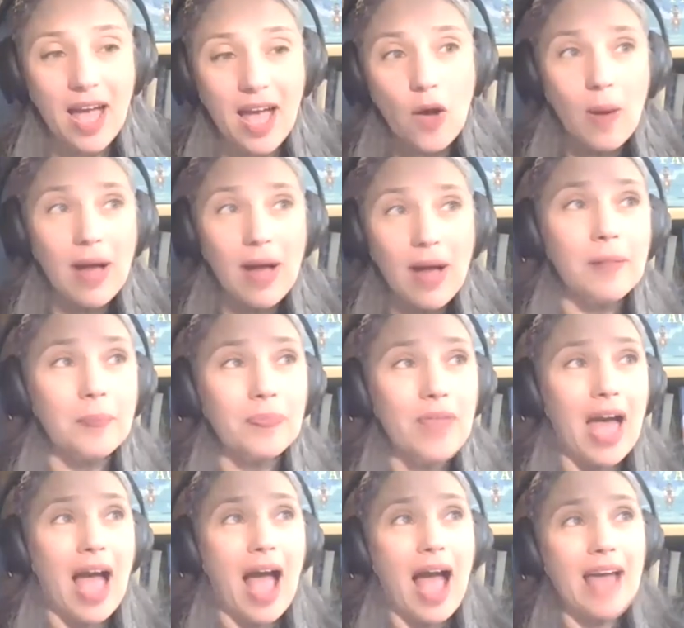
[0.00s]
well
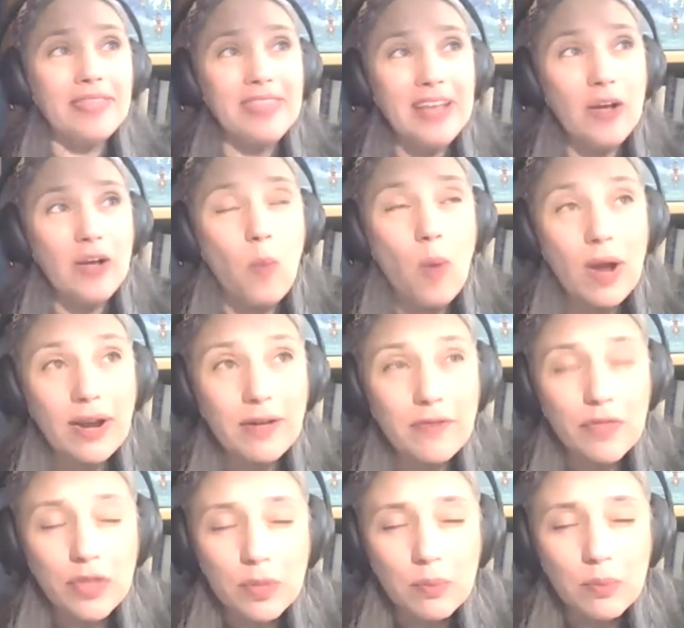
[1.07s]
i think one
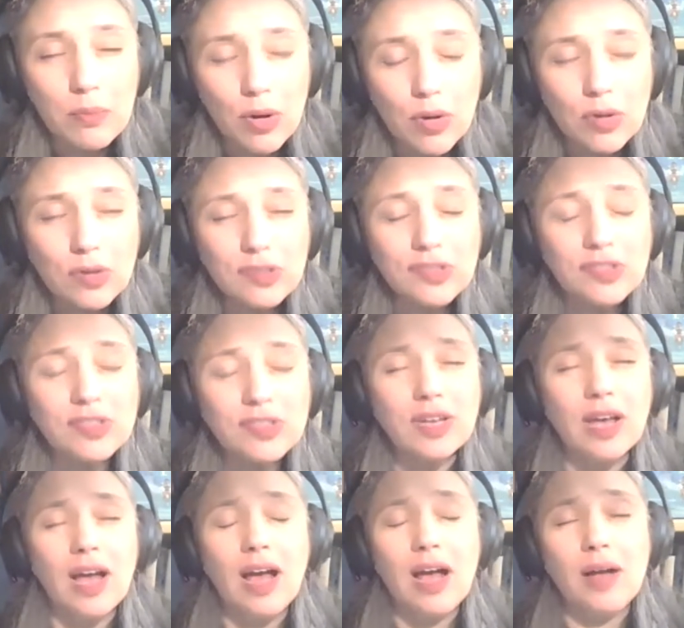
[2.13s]
of the most
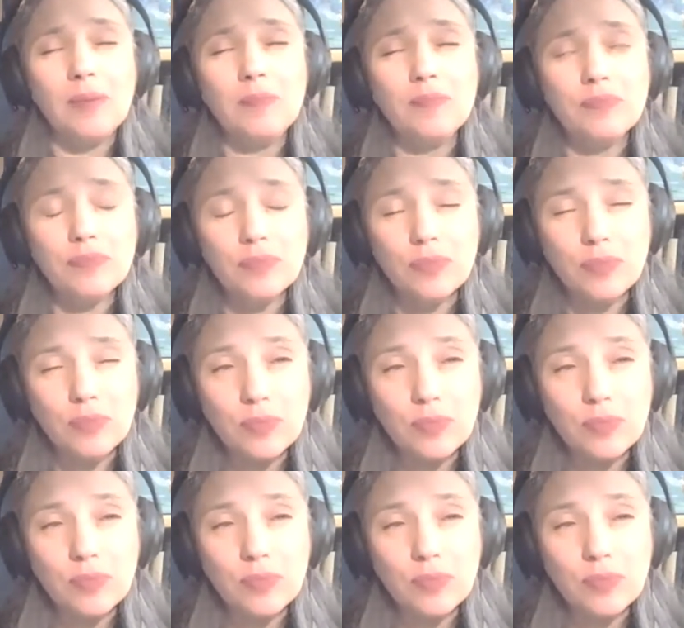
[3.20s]
um,